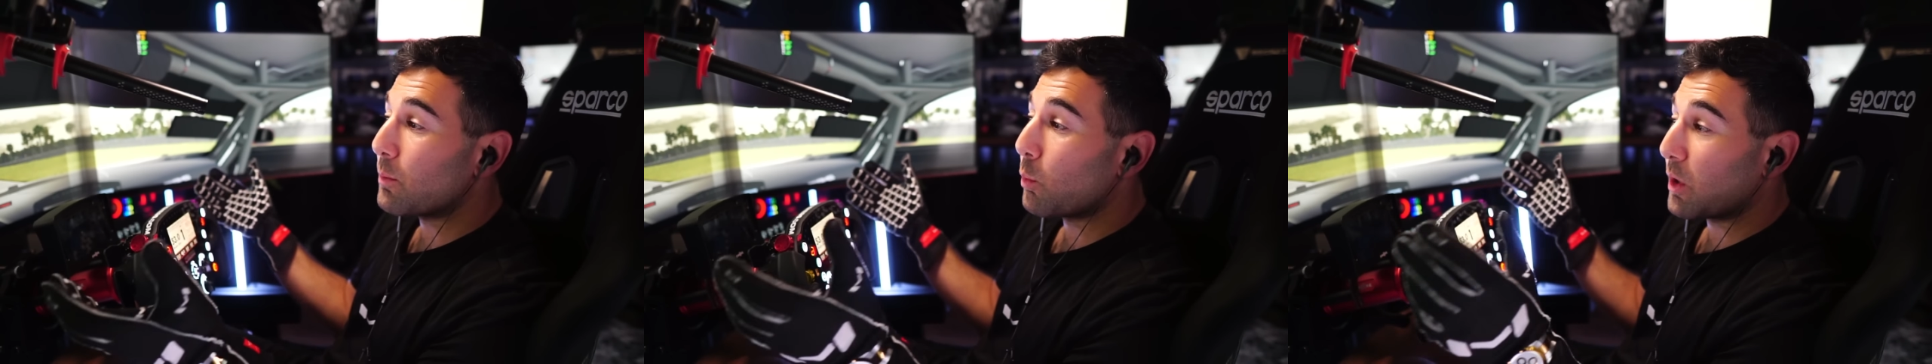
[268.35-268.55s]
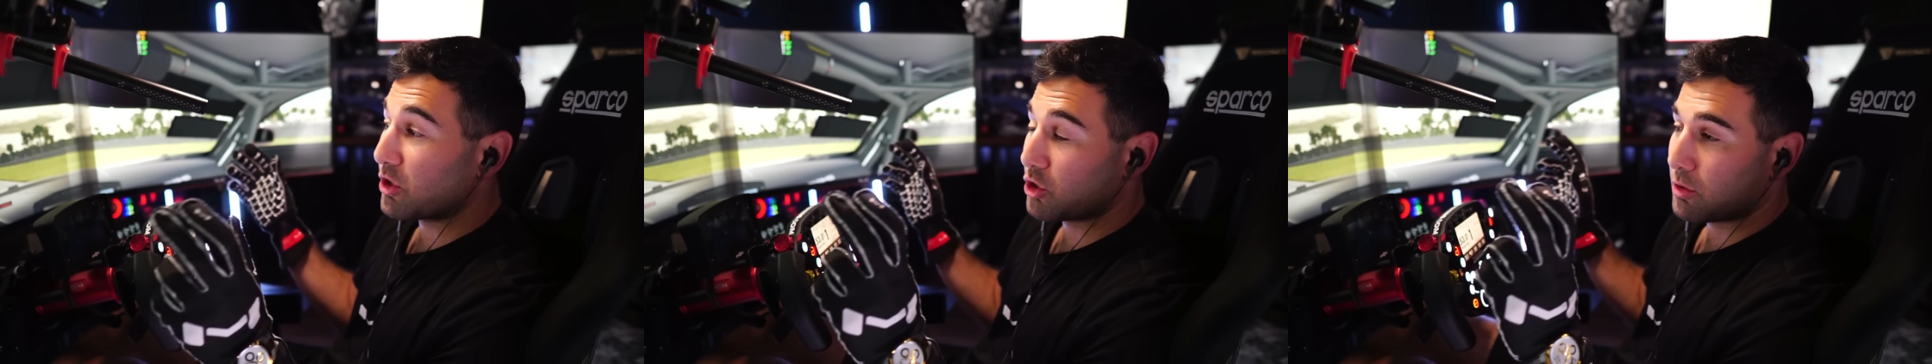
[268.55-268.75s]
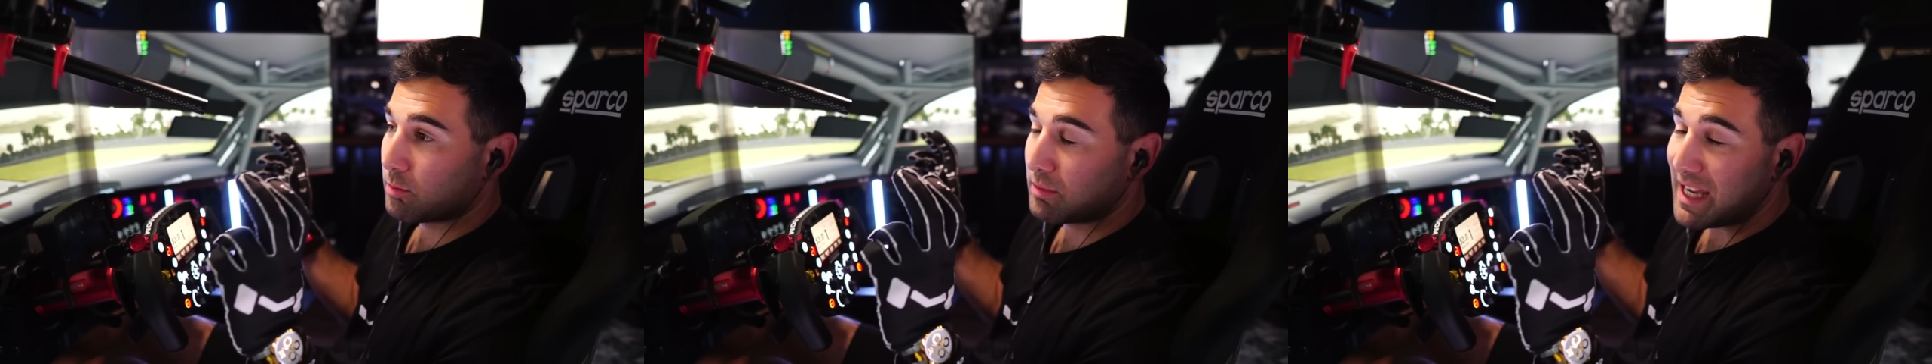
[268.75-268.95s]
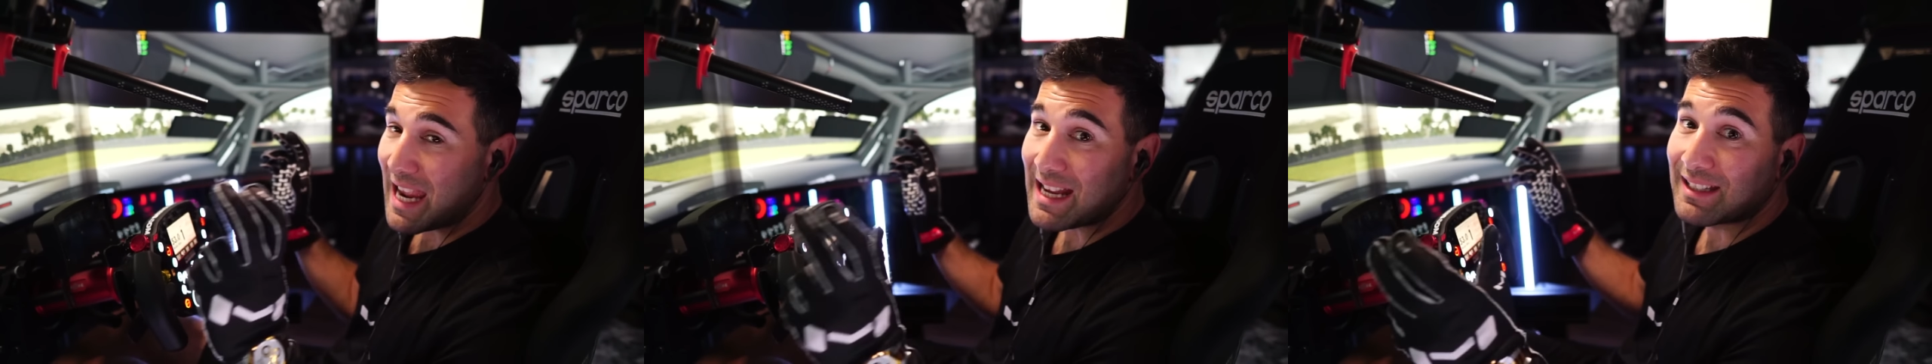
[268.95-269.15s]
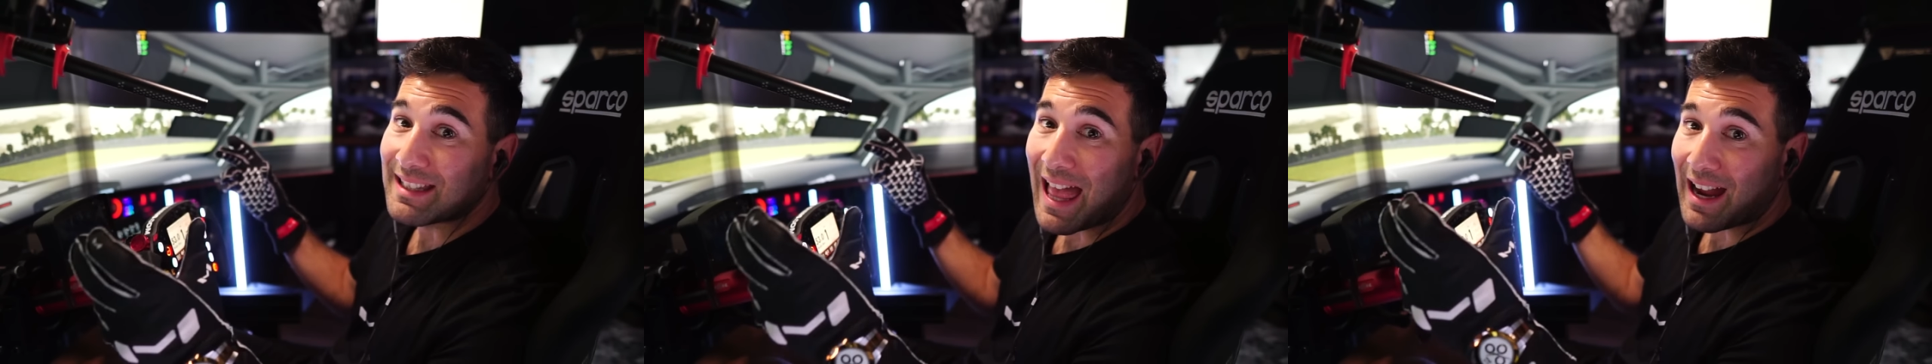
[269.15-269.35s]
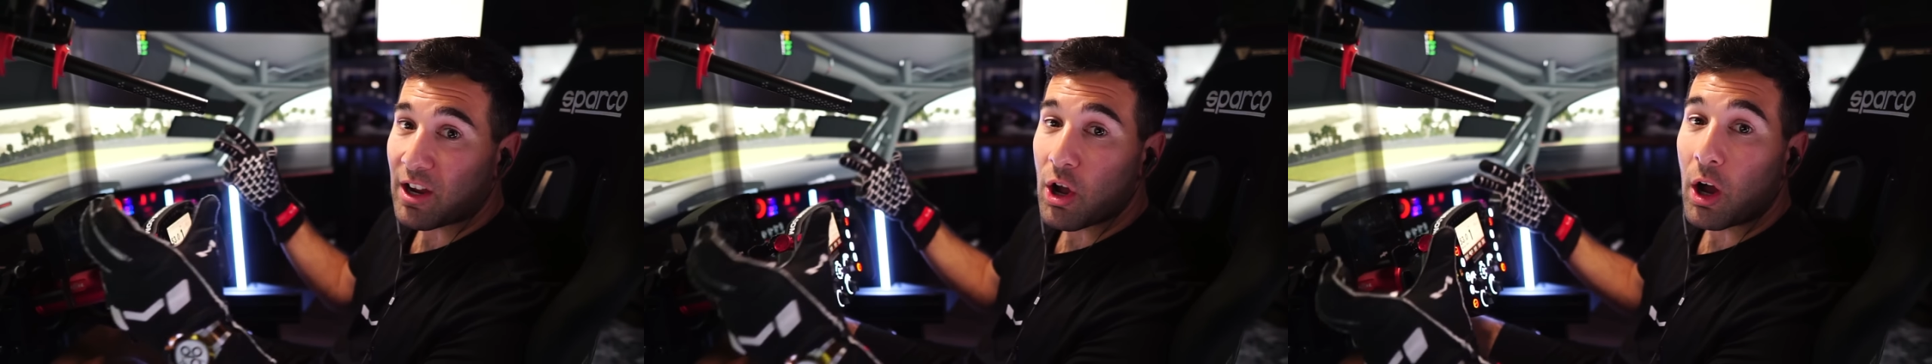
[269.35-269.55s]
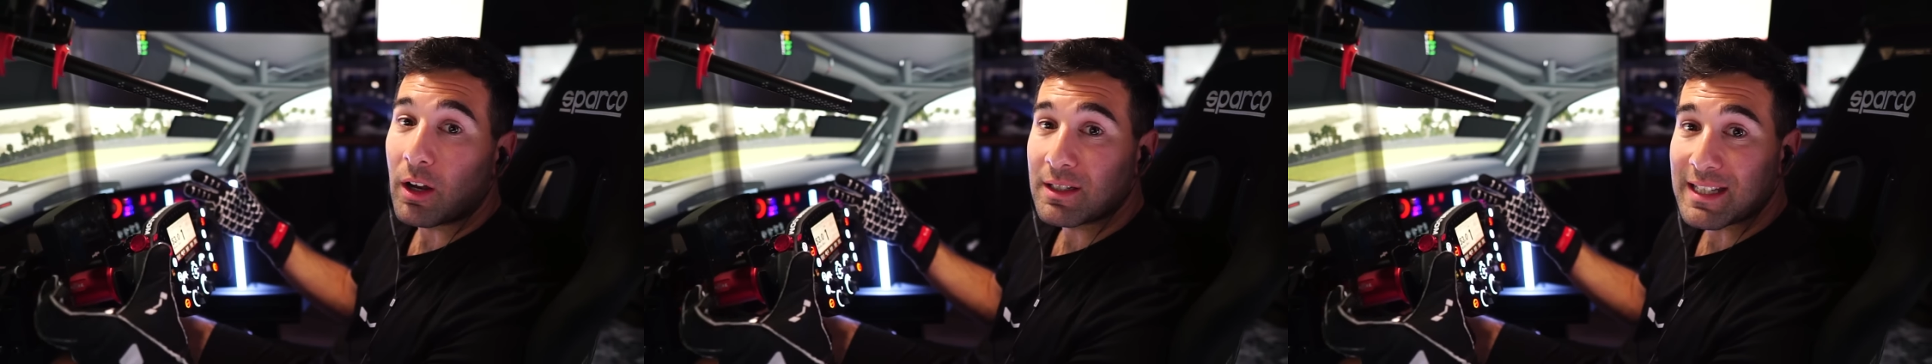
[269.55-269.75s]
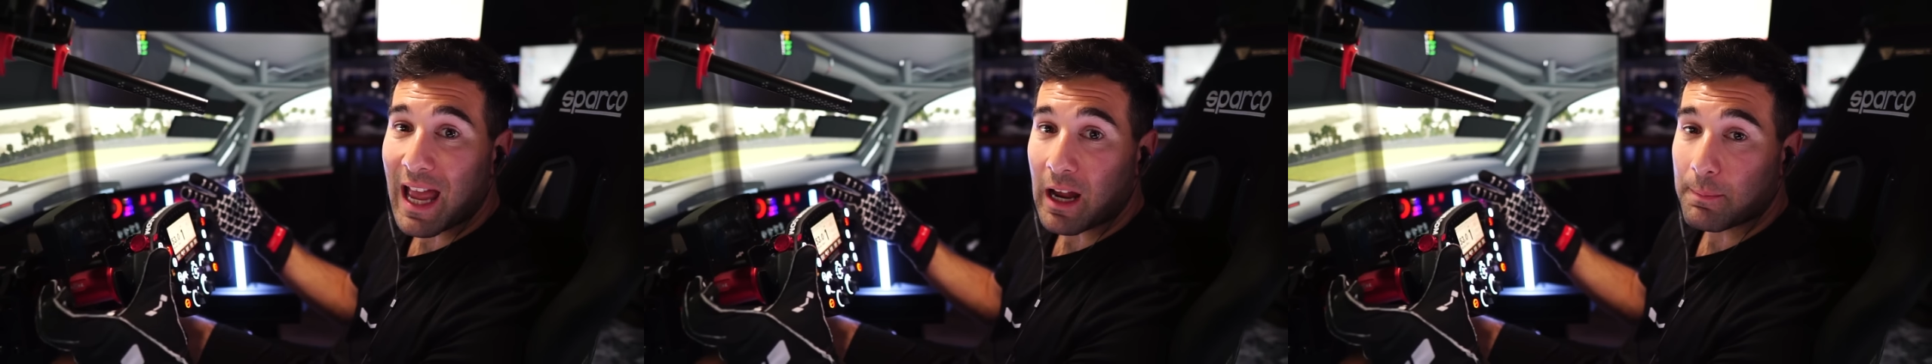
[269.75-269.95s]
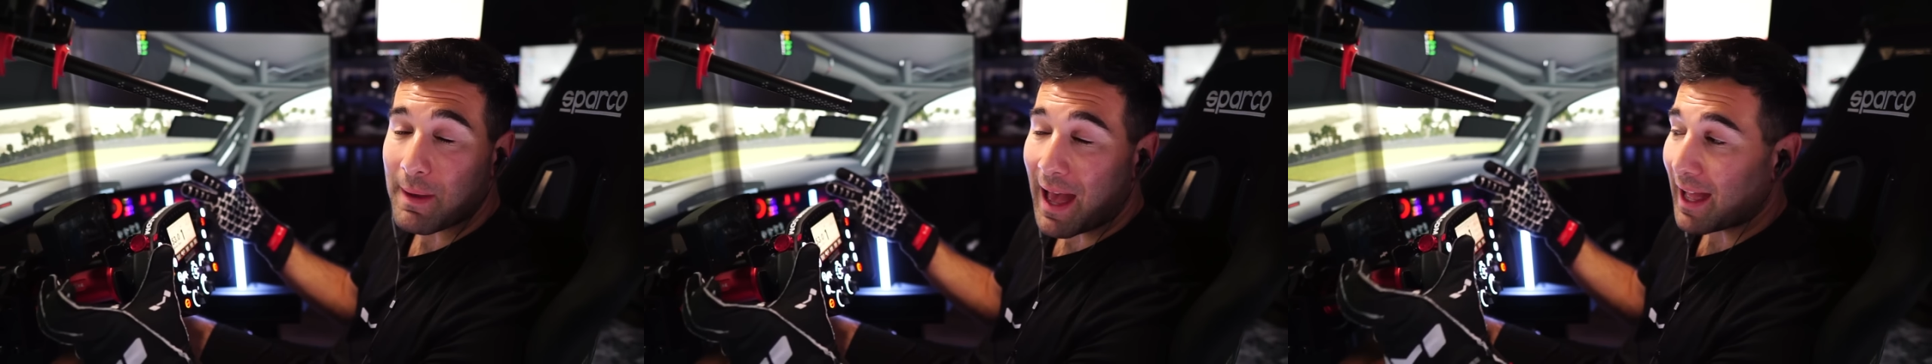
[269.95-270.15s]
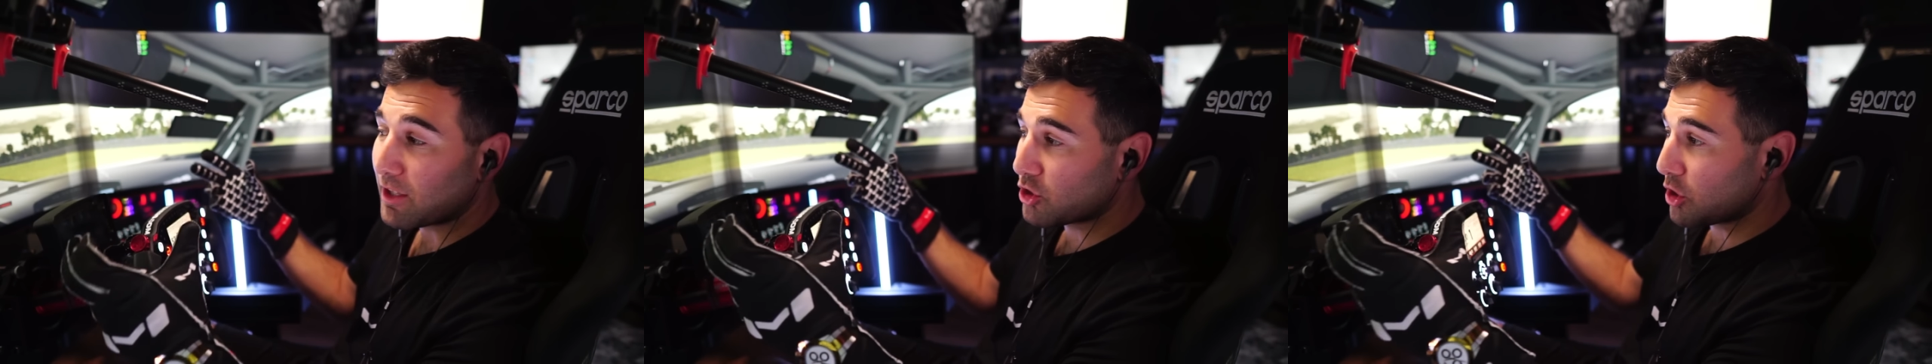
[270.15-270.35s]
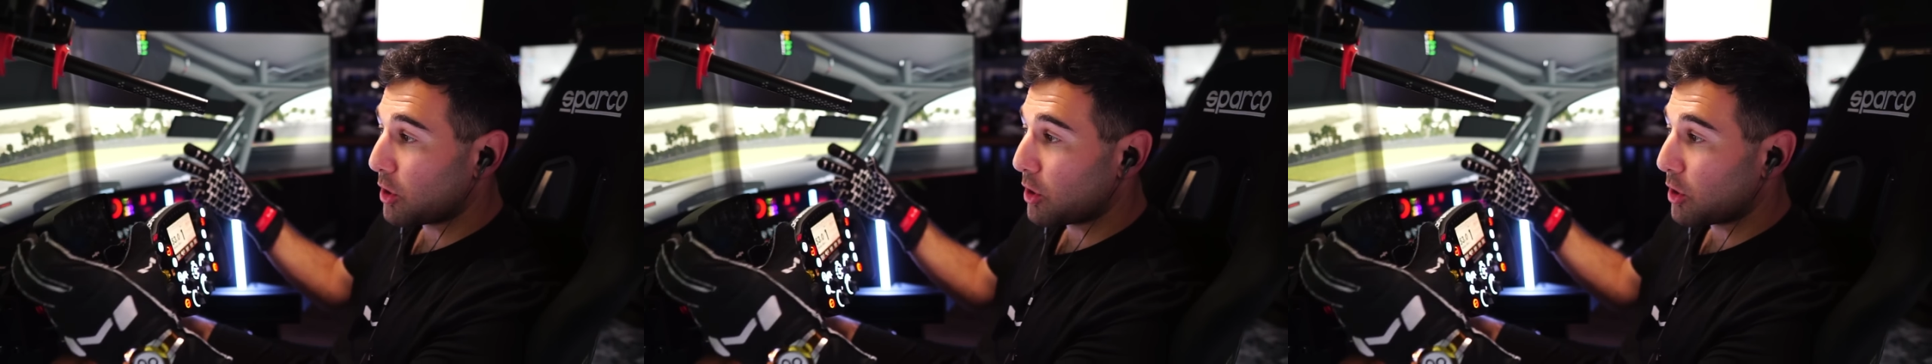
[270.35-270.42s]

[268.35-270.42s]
which takes that contact patch